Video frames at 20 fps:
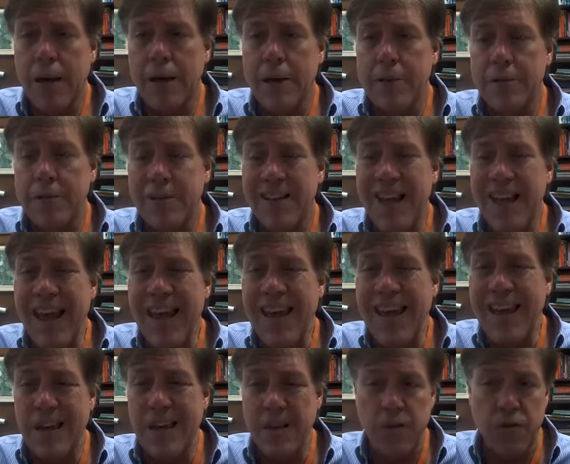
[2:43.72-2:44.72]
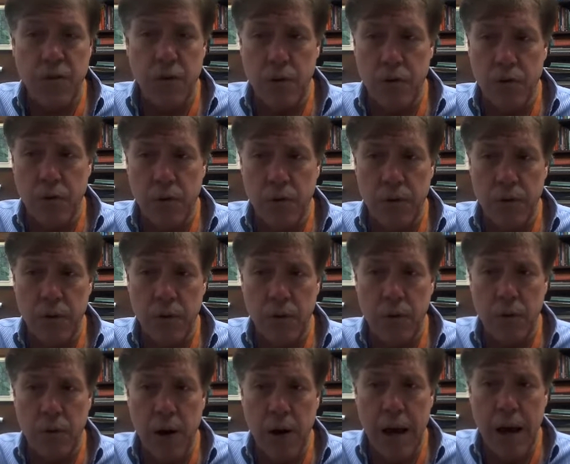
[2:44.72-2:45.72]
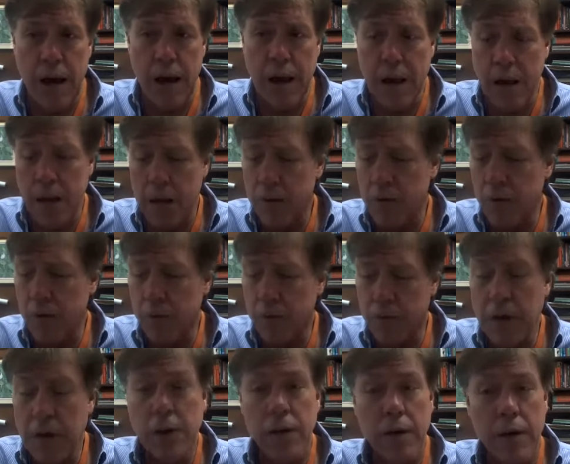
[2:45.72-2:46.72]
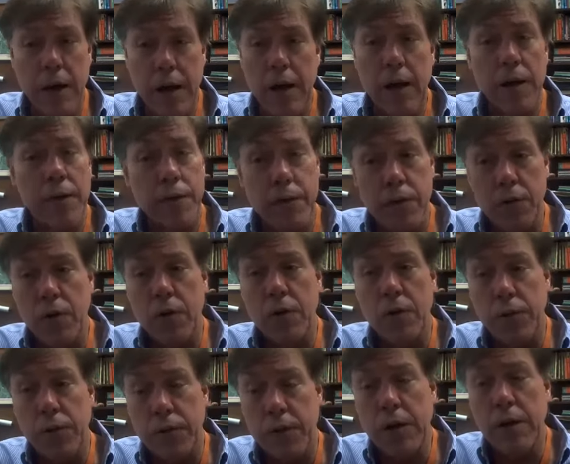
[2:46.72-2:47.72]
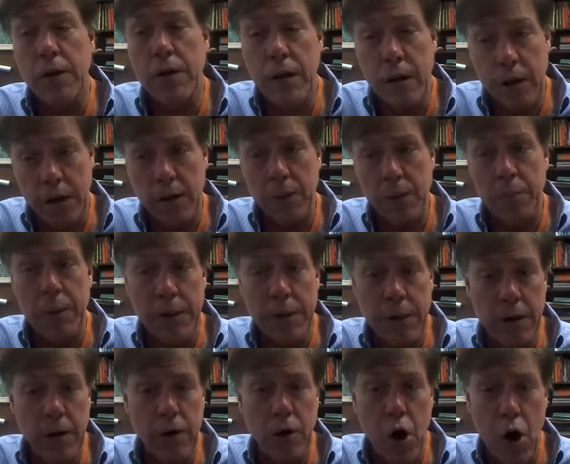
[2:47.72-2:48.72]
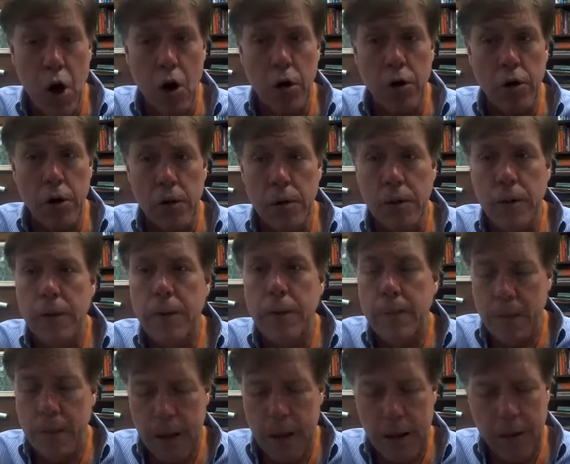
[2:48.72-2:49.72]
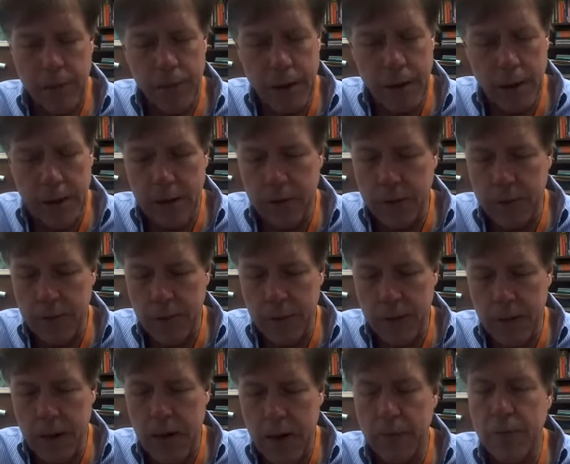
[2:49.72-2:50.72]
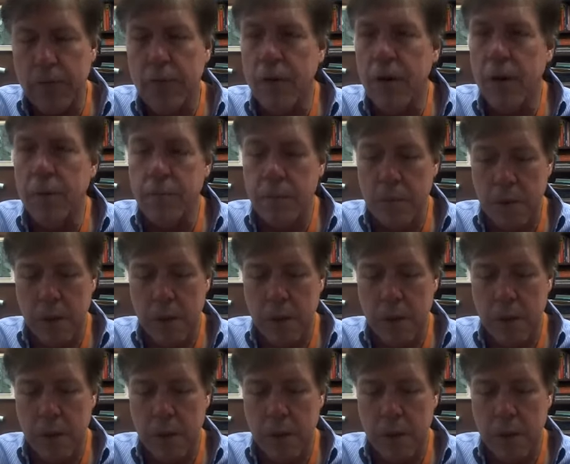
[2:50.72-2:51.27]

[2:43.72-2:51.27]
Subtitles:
stains on your hand, your fingernail. If it's on your fingernail, it'll be there longer. I think I still have some